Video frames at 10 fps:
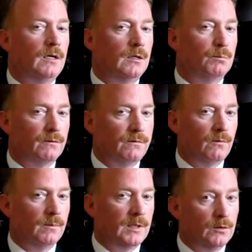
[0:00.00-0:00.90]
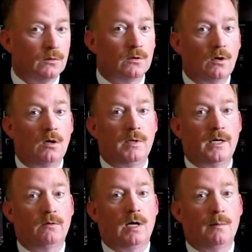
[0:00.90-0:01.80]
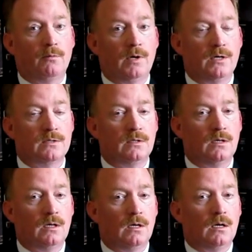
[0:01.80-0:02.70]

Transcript: in performing your gallbladder operation,